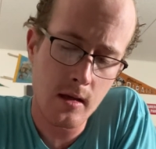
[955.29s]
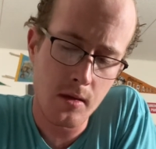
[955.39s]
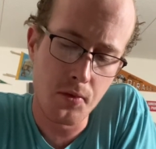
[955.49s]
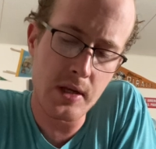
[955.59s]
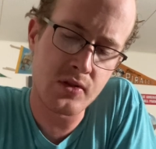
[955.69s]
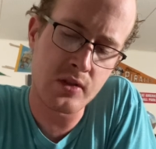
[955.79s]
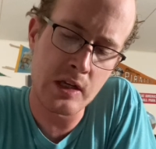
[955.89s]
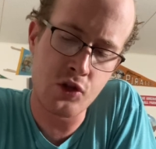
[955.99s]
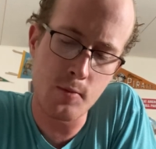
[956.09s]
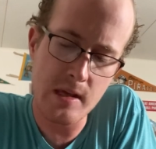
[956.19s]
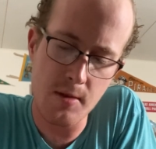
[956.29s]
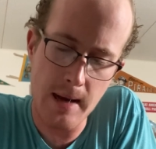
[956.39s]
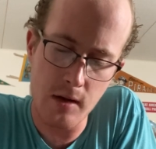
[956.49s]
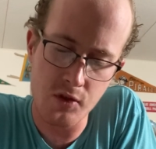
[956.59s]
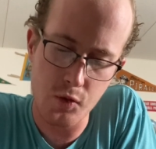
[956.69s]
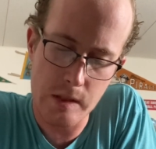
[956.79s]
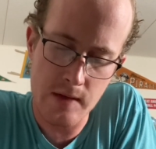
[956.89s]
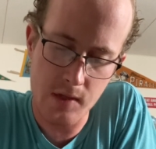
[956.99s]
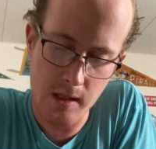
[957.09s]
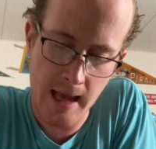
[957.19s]
This is to be the boundary
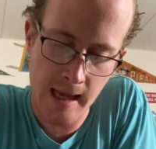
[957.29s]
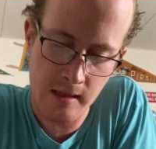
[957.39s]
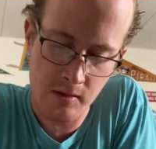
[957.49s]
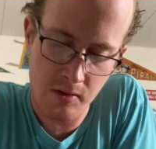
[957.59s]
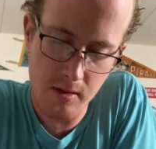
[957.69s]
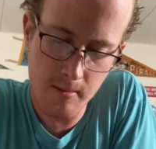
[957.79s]
of the land.